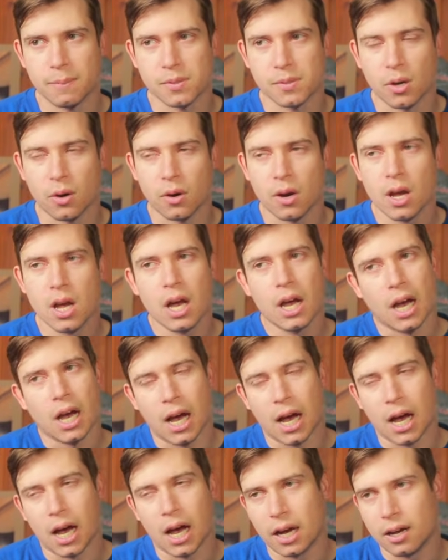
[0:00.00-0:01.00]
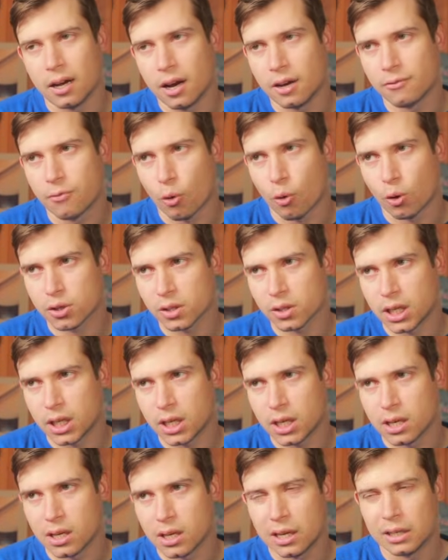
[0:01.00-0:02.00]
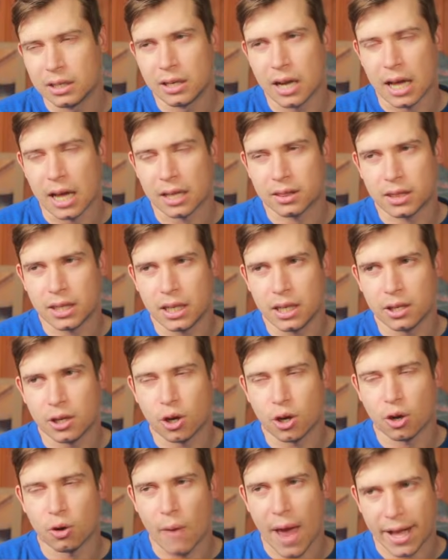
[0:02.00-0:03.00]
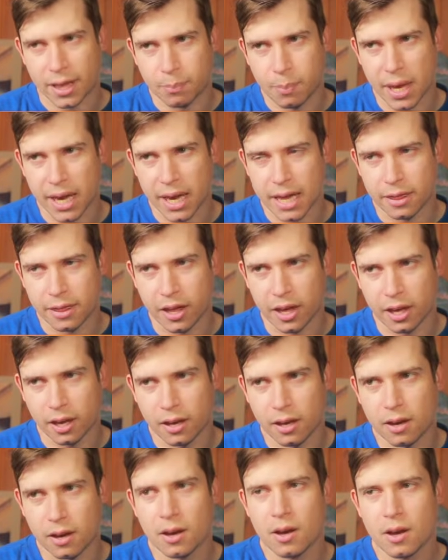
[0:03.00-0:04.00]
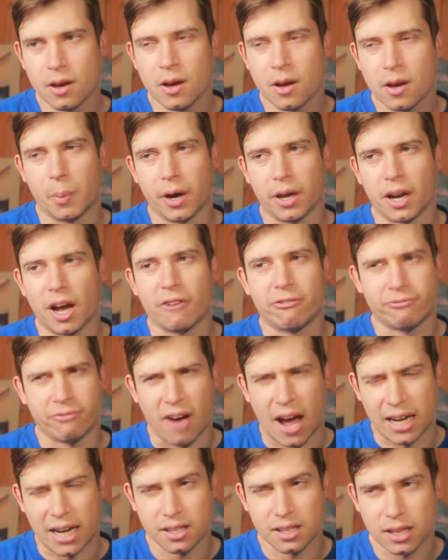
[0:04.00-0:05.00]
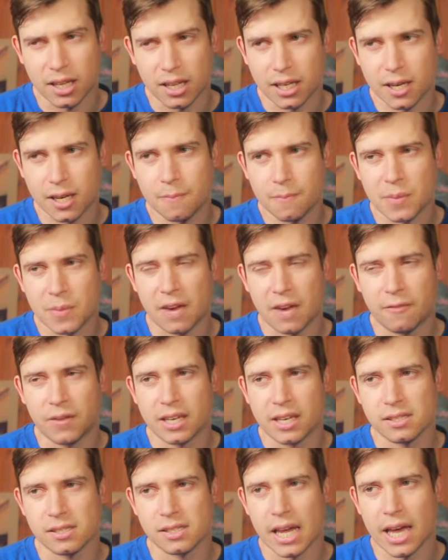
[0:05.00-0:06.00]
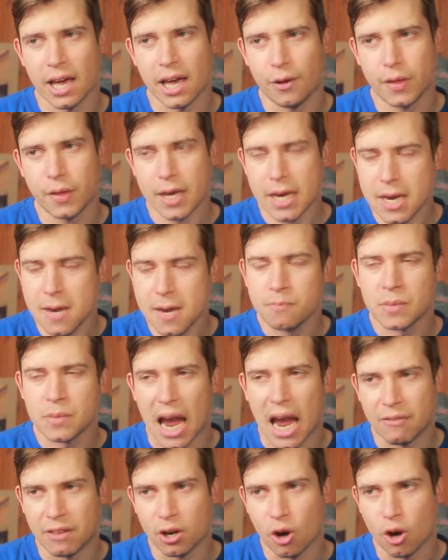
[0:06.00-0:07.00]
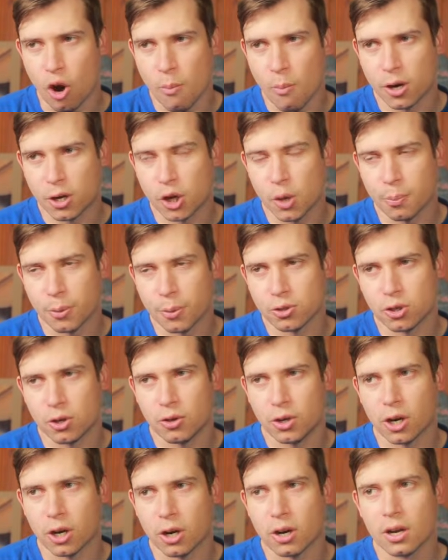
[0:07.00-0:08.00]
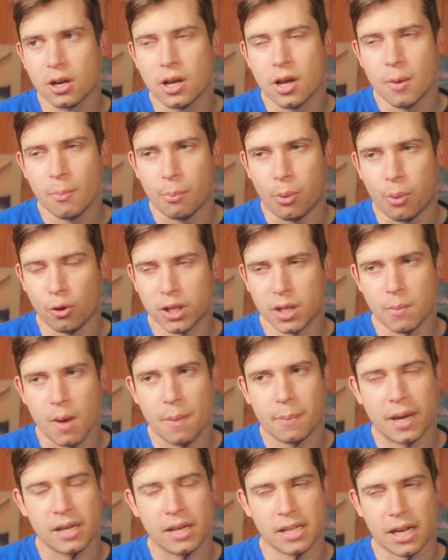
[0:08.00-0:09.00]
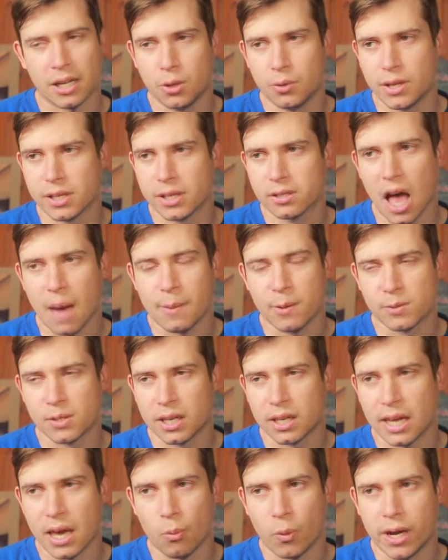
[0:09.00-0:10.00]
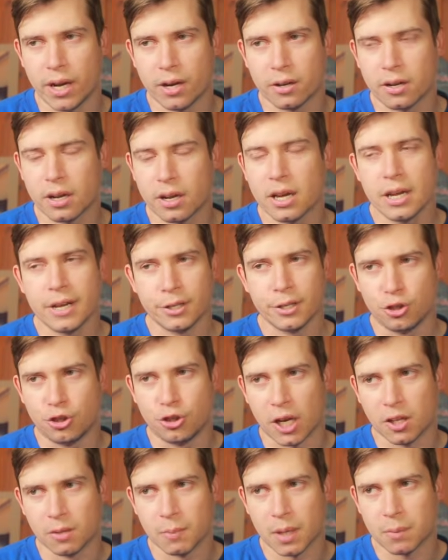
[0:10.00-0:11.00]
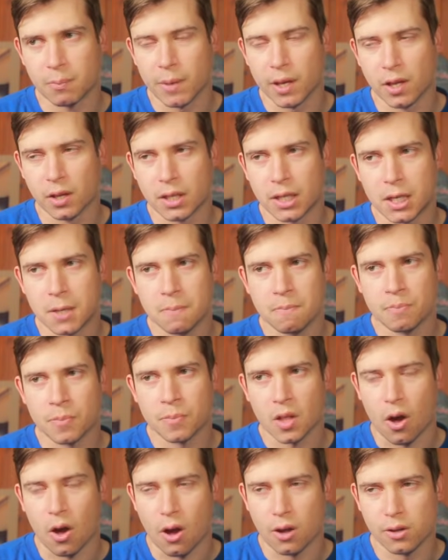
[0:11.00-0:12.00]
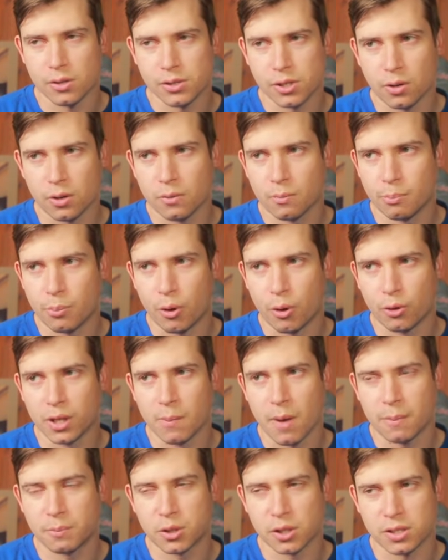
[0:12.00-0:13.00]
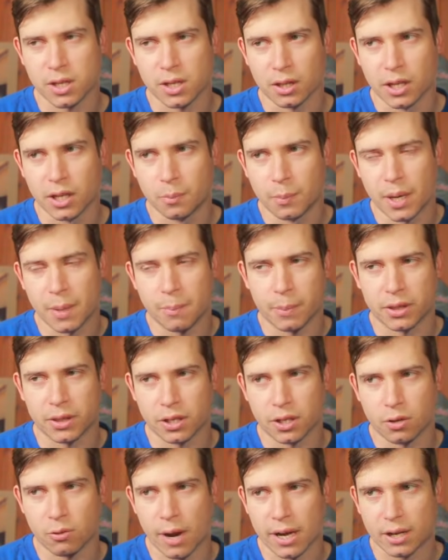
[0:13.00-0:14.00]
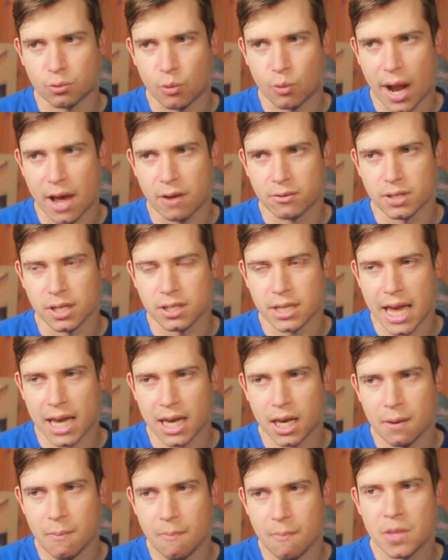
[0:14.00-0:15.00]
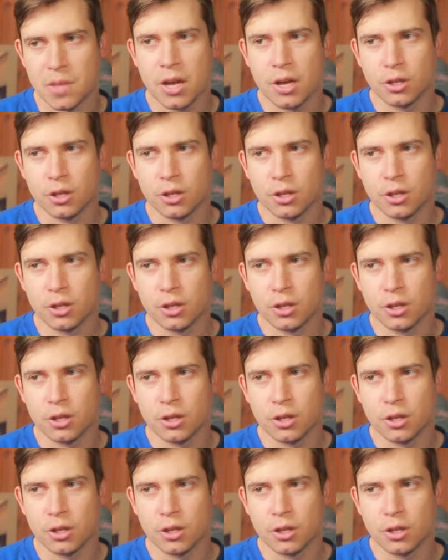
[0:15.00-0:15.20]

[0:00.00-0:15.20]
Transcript: So unfortunately, not the correct pick, I think, but a fine click if he can stay healthy. And then Omar Cooper Jr. pulled him up because I knew this lobby was going to get weird. Jalen McMillan also pulled him up just a little bit, but the correct round to take him.